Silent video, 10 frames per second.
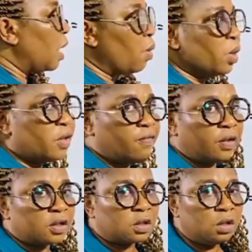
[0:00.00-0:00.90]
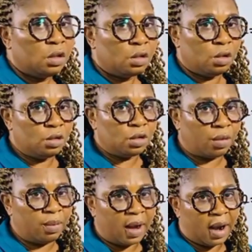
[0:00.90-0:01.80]
that will give us whole
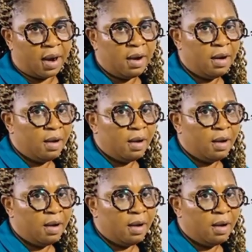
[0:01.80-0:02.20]
number,